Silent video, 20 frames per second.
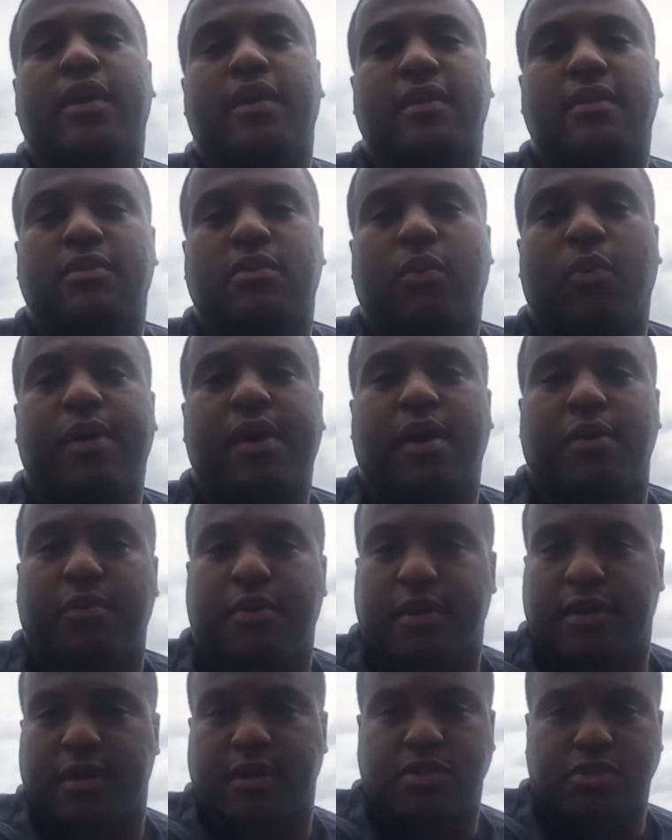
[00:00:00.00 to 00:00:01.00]
it the way I
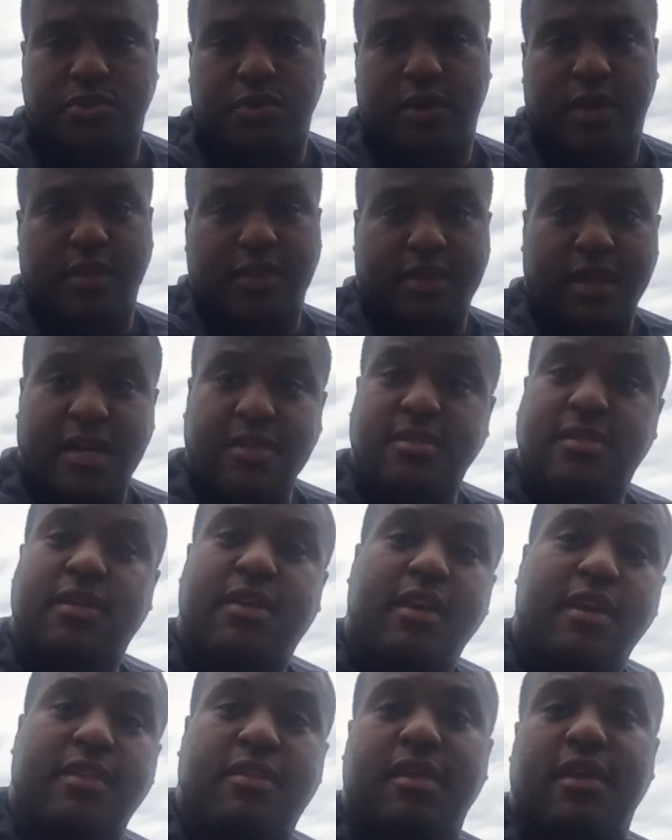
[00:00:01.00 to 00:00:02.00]
want to enjoy it? That's the
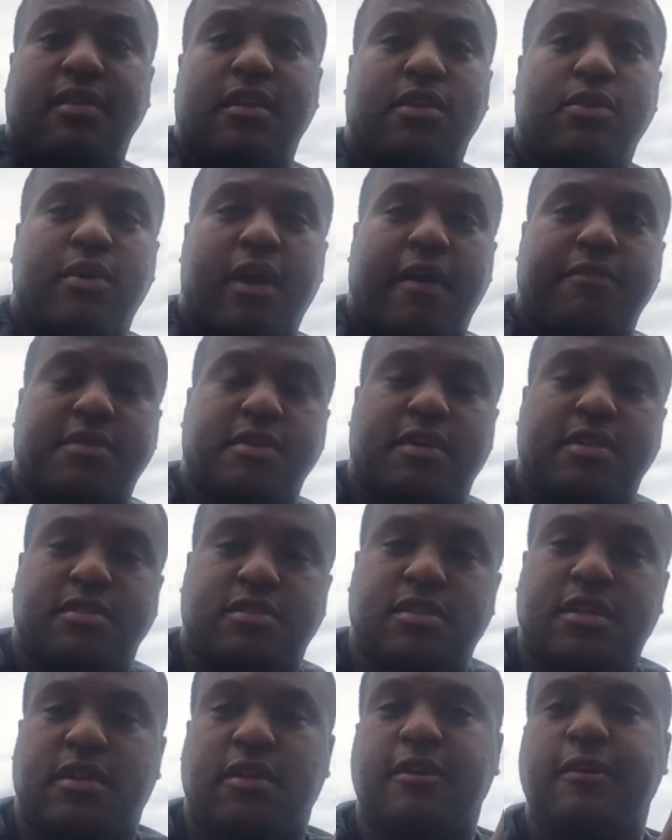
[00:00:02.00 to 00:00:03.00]
key thing that you have to
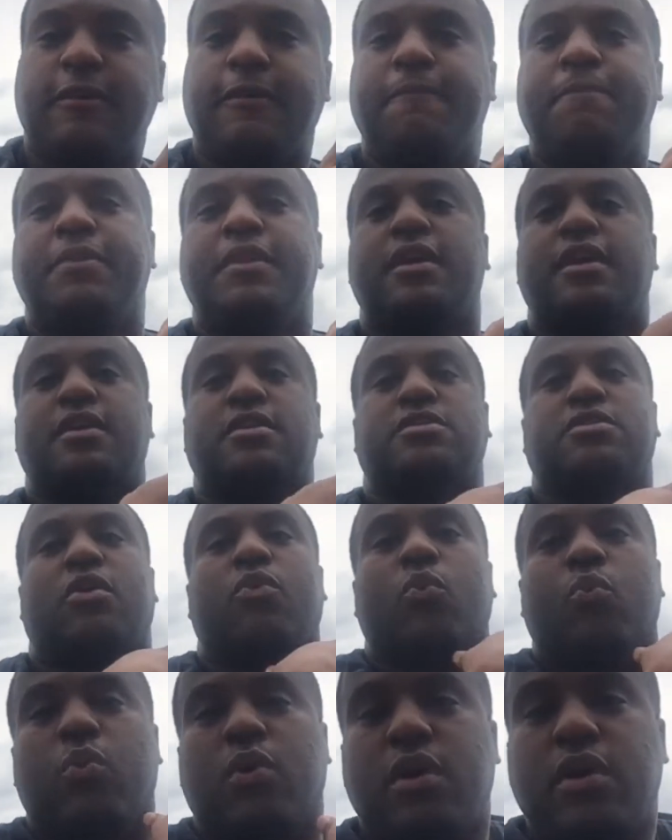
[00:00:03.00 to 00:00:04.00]
consider, is
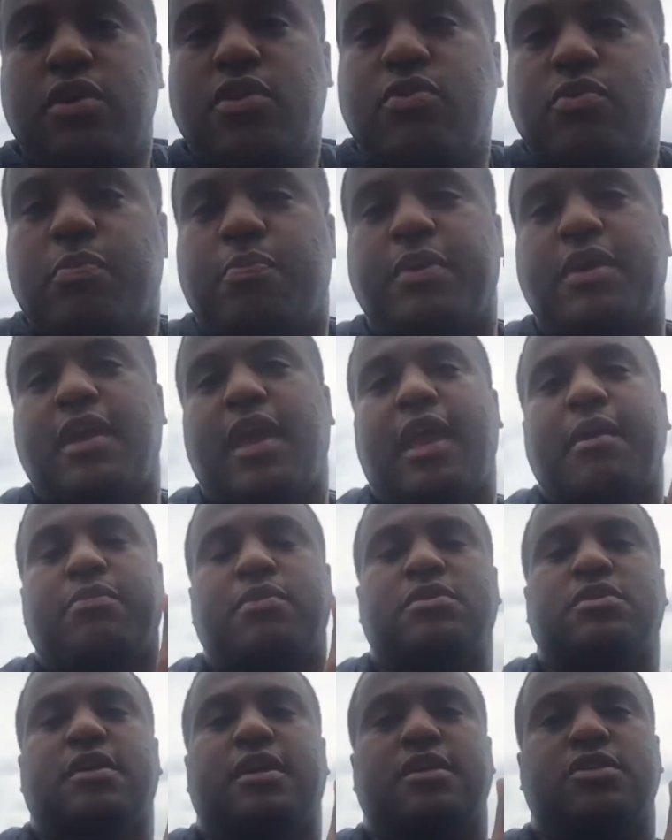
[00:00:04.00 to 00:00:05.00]
will you be
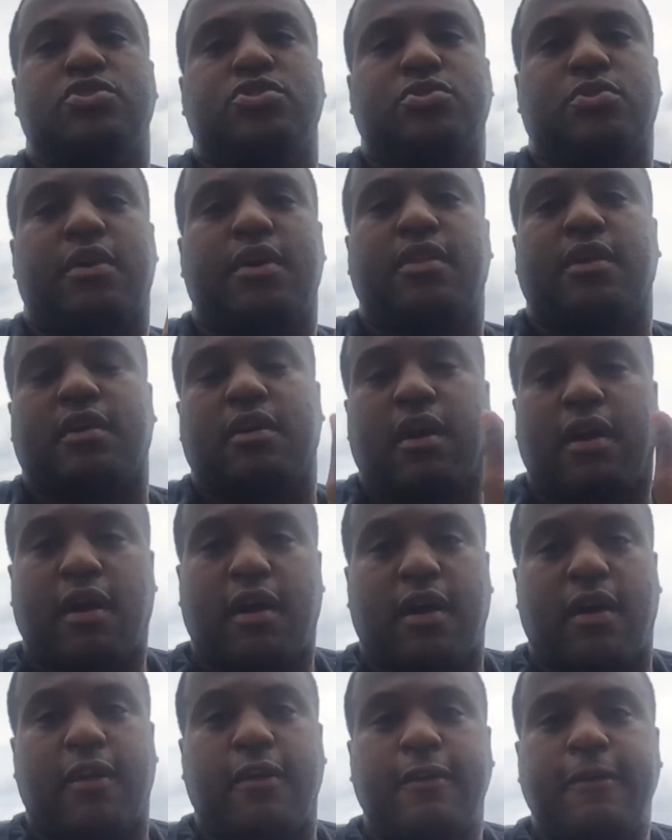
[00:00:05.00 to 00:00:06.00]
able to enjoy the
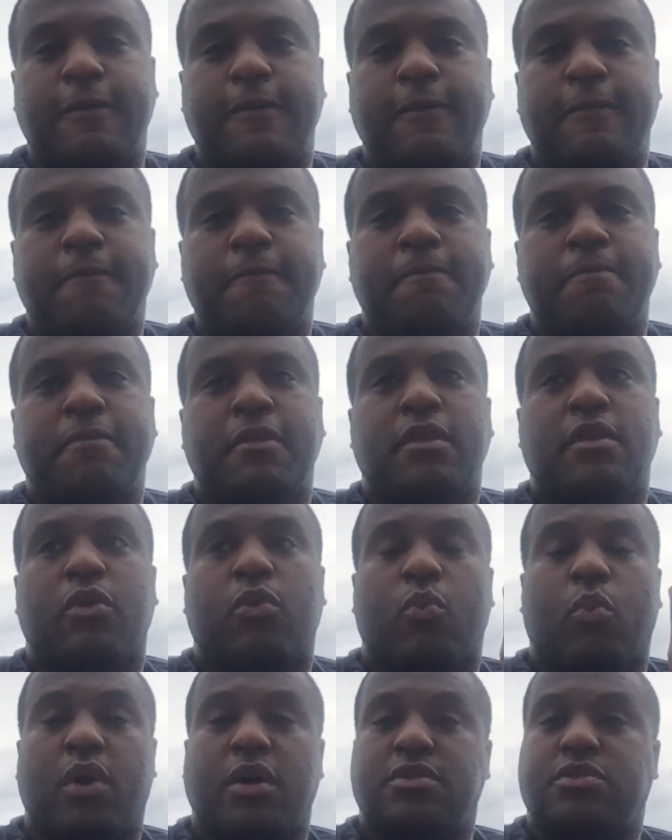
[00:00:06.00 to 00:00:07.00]
car
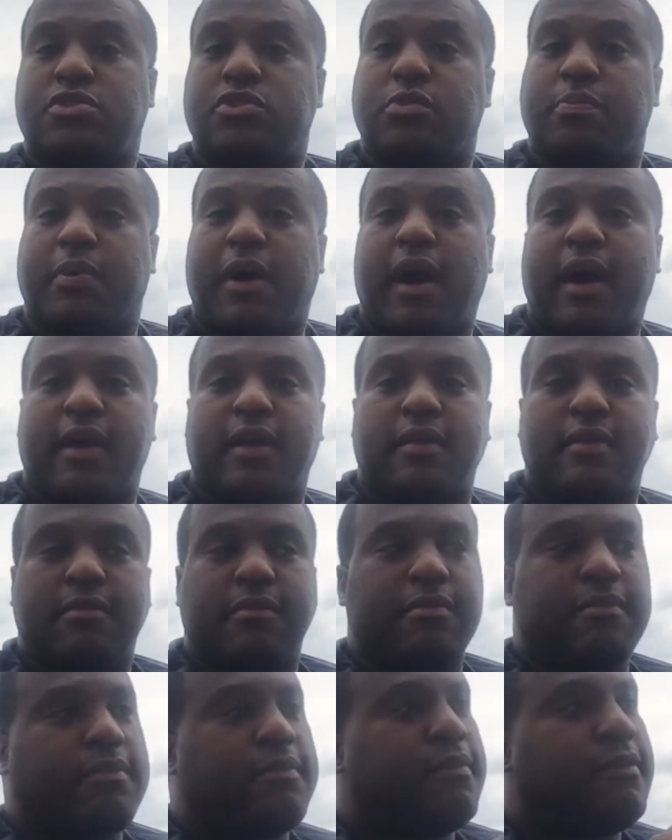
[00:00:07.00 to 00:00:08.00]
once you buy it?
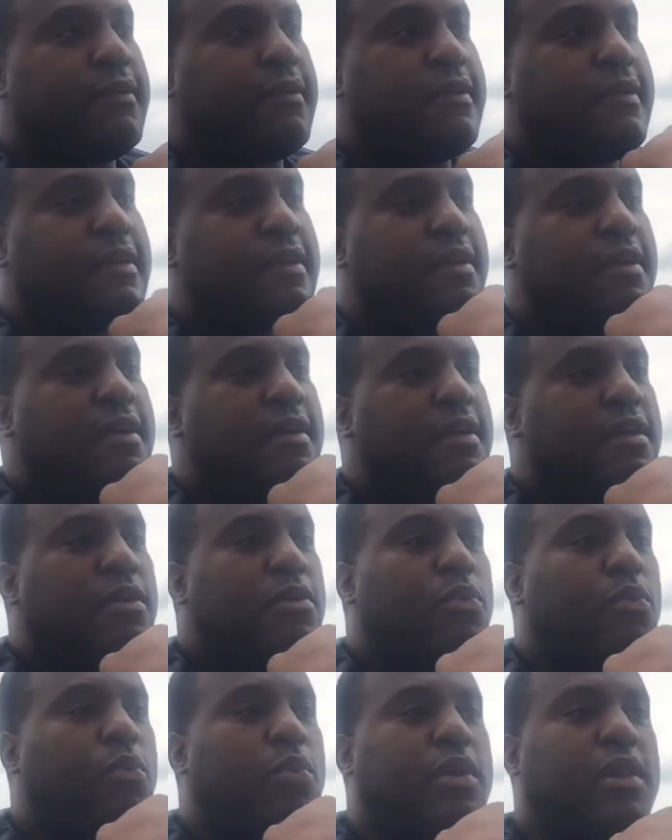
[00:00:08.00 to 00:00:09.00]

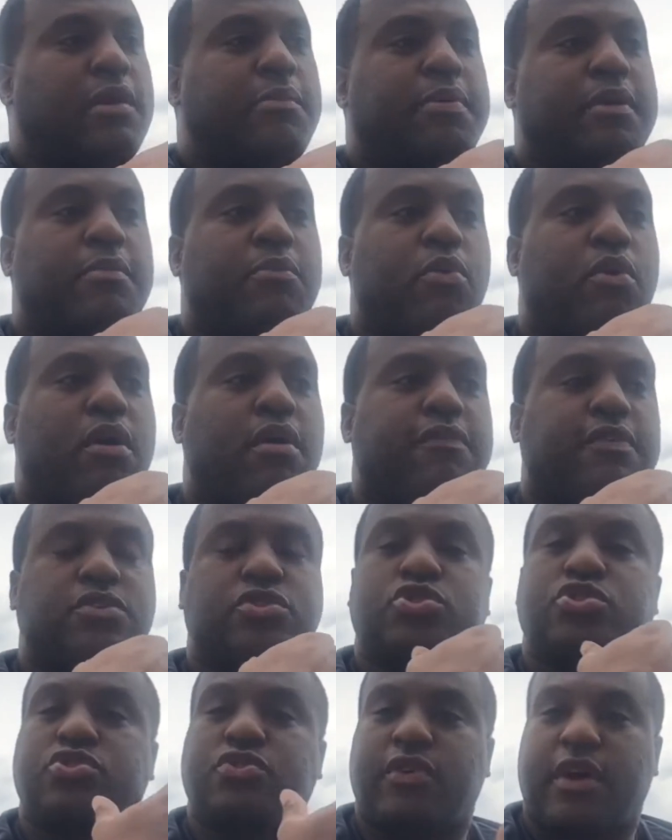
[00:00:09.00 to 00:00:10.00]
Will it be more of a
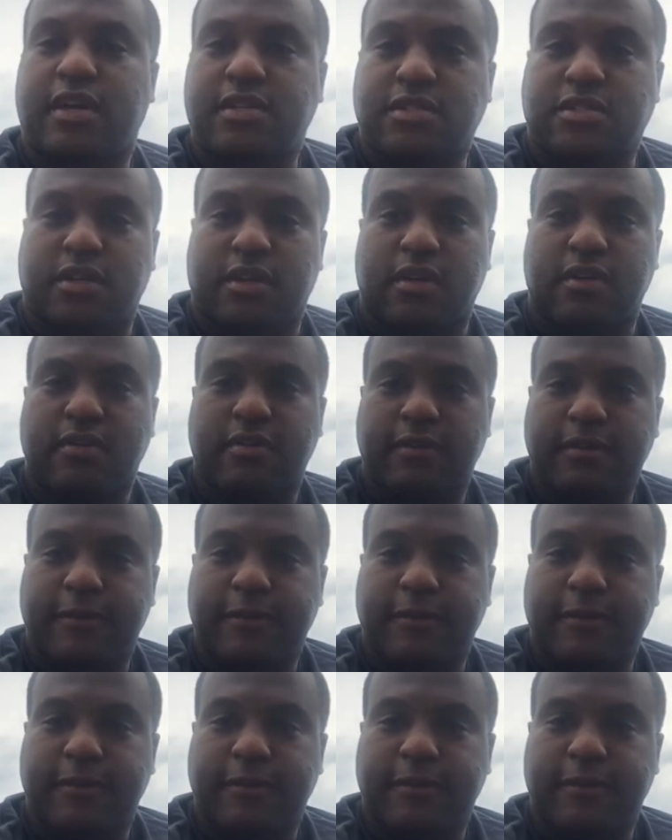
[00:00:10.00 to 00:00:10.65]
stressor,